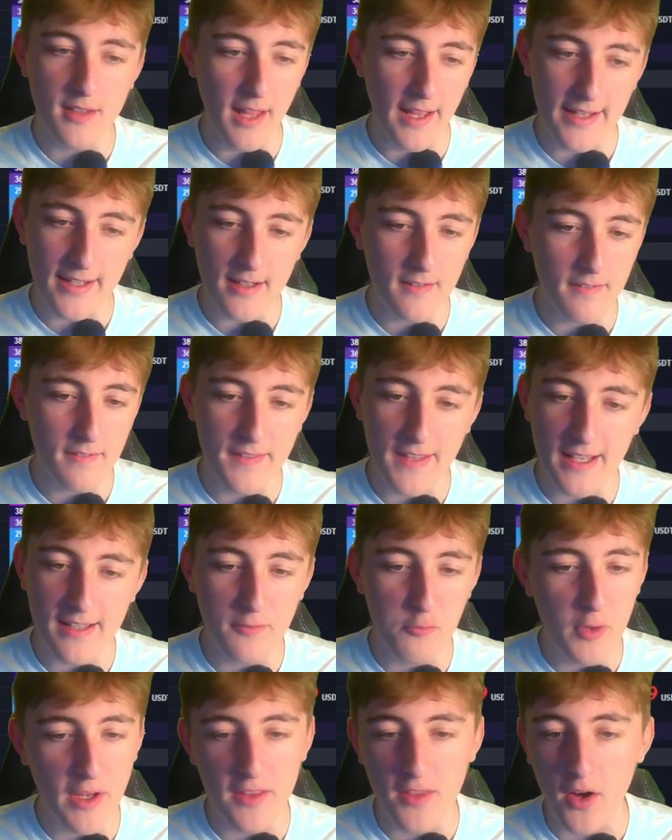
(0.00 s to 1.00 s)

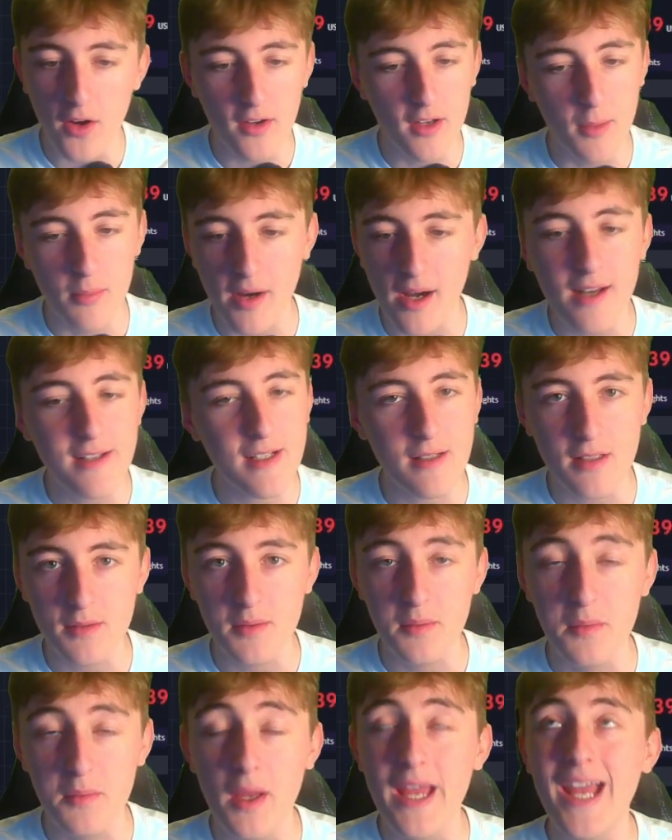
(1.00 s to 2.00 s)
we're not going to break this
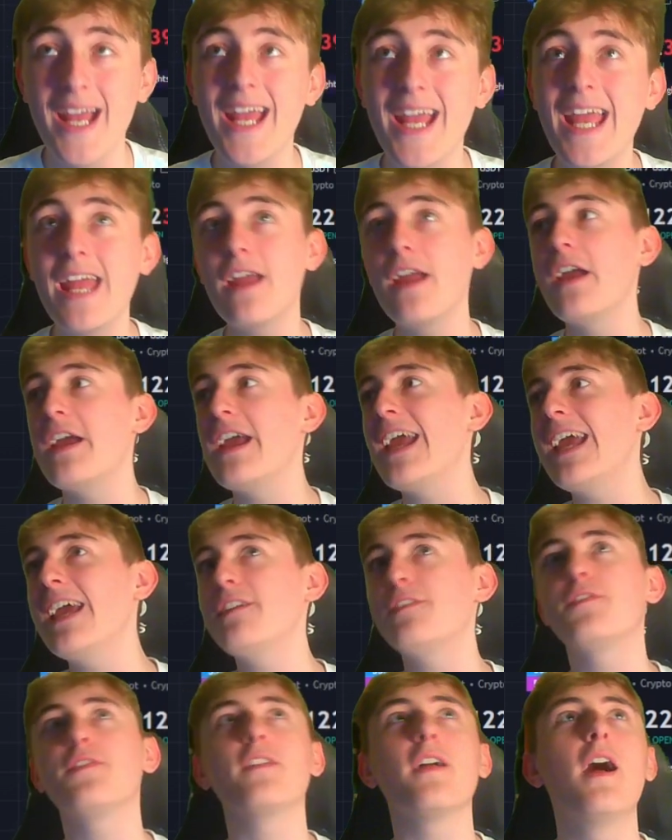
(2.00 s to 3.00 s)
anytime soon.
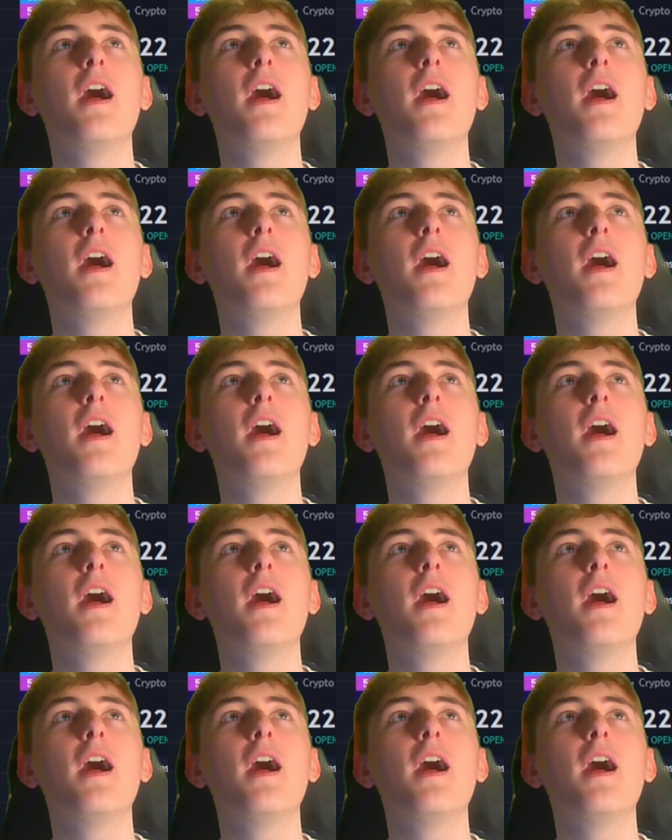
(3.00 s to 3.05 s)
If